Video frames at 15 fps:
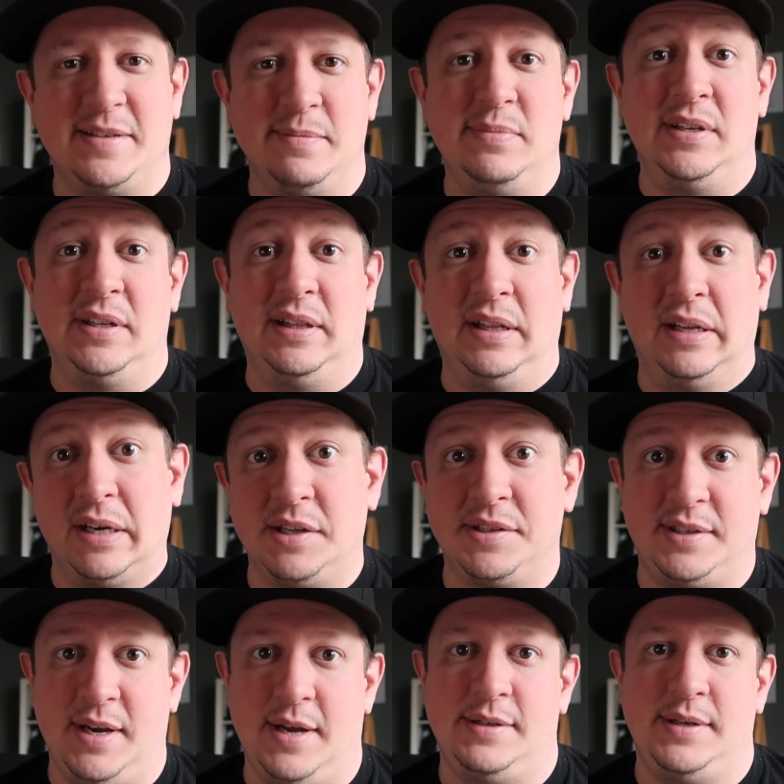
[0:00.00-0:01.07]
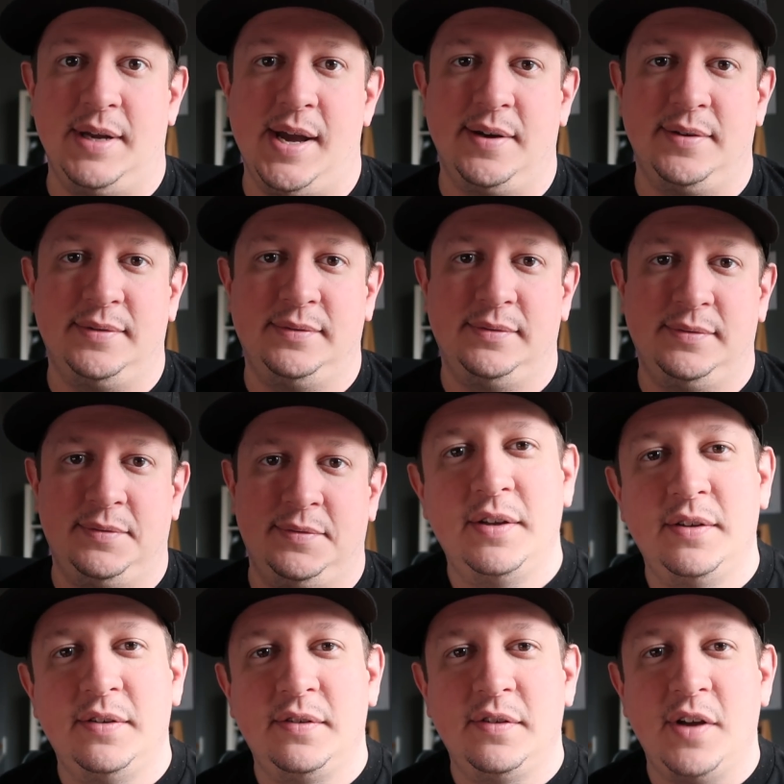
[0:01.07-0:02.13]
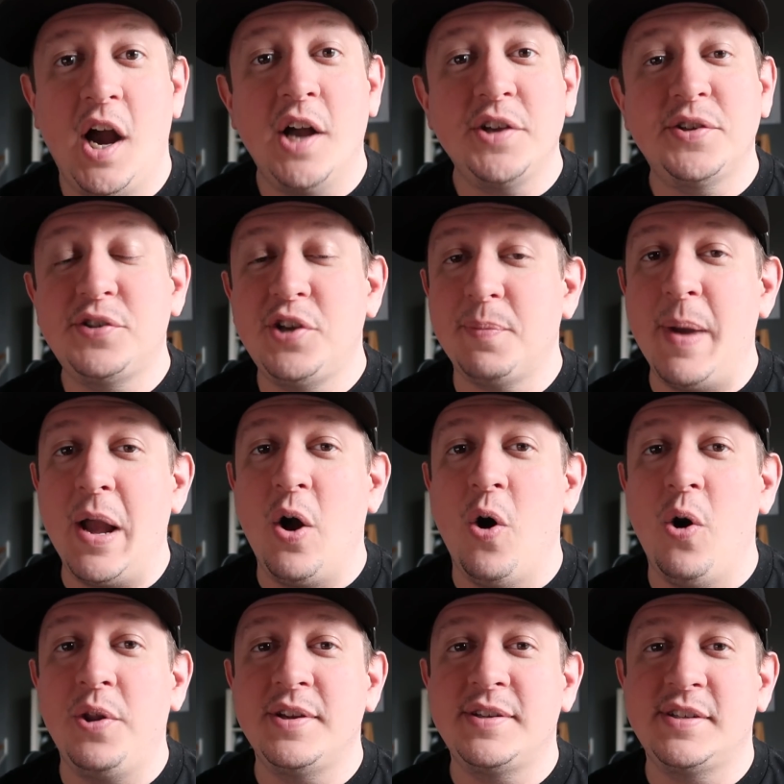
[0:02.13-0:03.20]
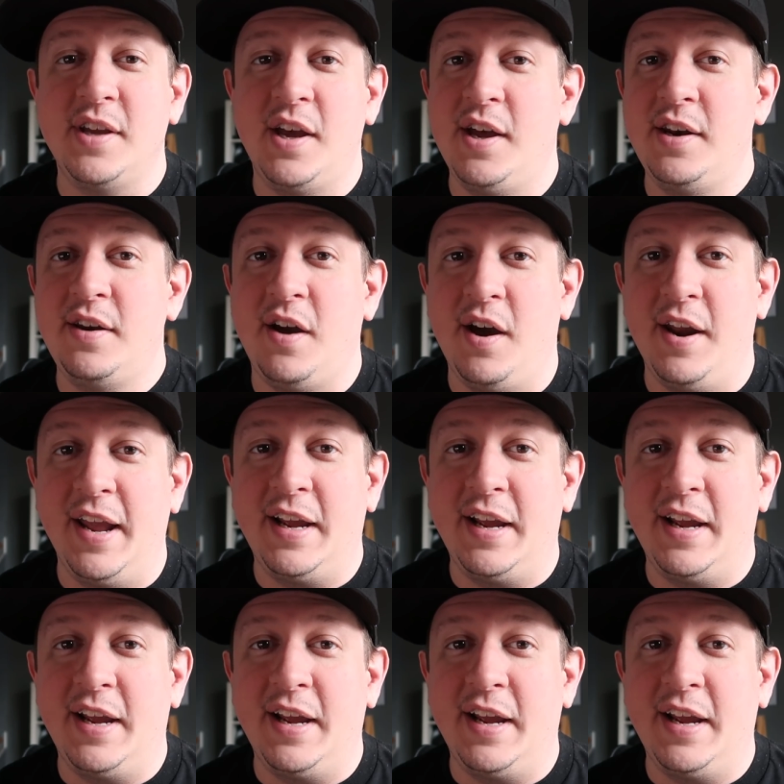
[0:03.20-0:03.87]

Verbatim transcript: to be a little sketched out. I also took my oldest son on